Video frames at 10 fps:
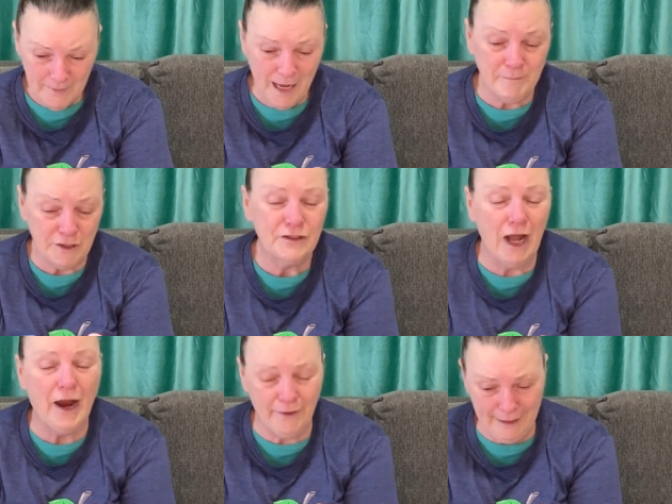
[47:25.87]
I'm
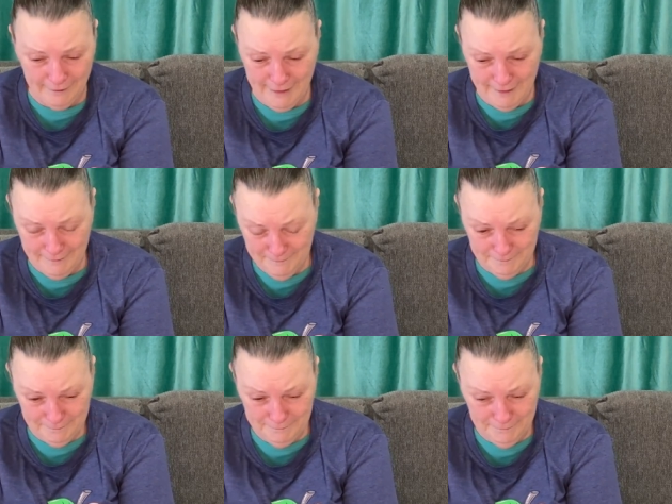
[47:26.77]
sorry that
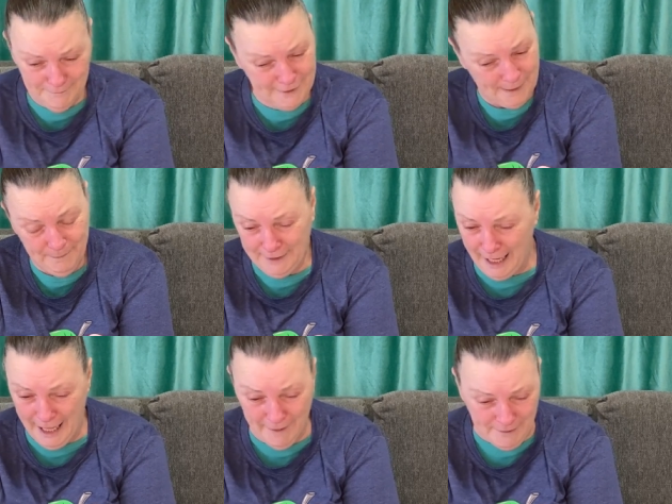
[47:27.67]

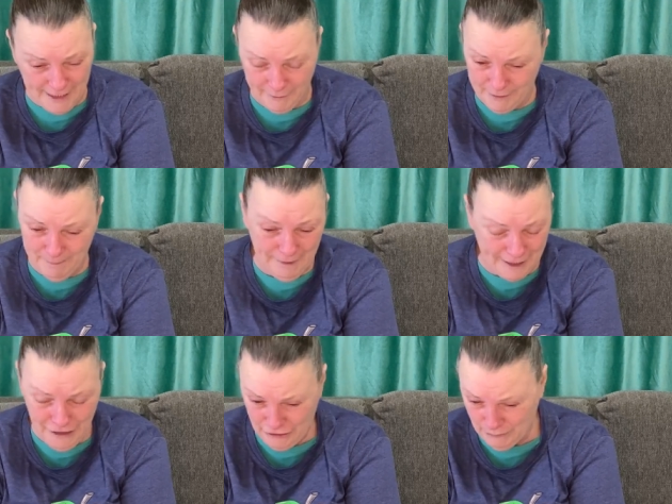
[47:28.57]
sometimes I
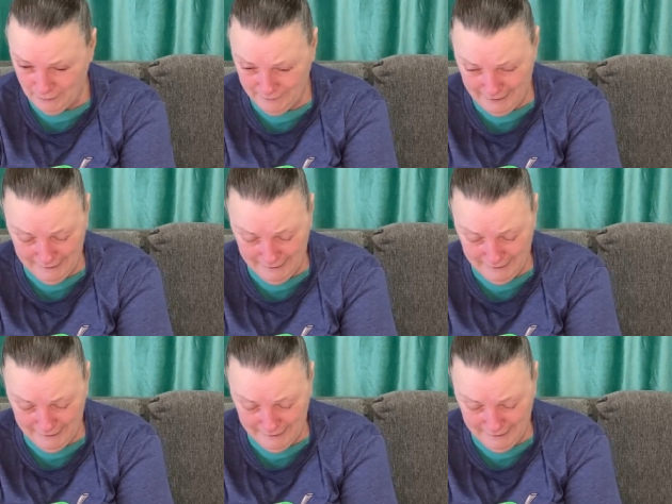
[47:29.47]
replace you with